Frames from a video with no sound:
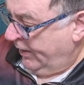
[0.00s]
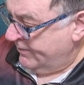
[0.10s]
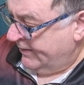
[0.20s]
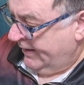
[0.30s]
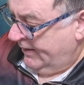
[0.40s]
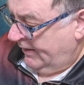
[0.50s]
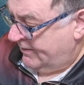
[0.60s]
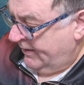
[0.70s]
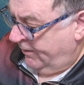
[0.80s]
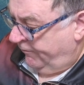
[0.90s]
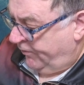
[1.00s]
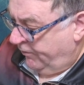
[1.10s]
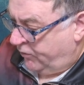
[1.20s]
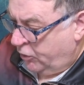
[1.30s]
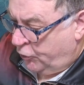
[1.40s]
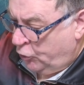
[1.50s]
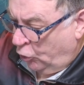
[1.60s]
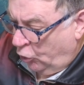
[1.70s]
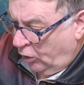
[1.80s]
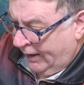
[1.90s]
that's that. Like I said, the
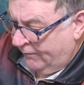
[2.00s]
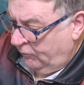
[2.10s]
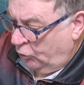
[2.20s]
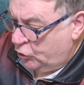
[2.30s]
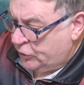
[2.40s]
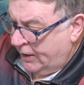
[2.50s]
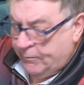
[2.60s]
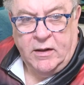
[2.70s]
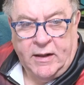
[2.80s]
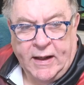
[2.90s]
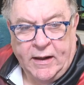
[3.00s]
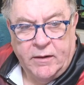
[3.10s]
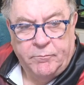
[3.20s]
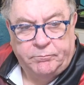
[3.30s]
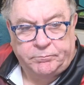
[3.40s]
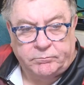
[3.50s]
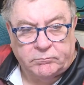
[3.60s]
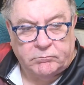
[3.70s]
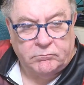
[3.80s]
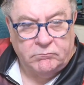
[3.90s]
door, I haven't looked yet. You can
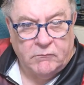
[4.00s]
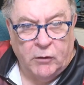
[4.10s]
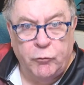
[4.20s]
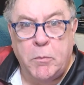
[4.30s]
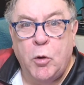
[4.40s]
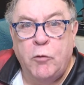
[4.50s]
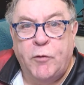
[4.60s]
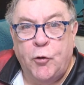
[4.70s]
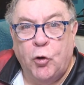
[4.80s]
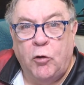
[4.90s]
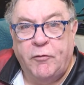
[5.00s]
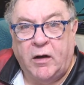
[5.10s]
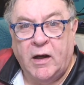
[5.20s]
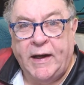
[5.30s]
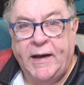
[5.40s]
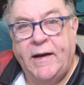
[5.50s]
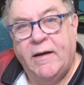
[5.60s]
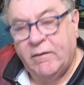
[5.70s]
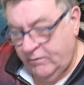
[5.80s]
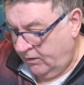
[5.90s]
remove the door for
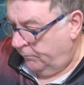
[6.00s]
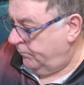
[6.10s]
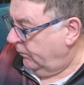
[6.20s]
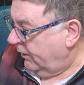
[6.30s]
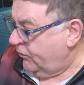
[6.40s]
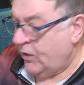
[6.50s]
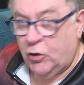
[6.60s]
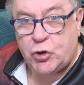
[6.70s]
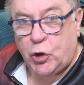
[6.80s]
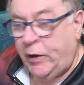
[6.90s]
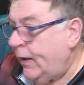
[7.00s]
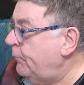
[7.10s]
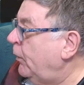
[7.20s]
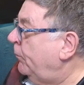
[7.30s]
cleaning. Like I say, I'll show you that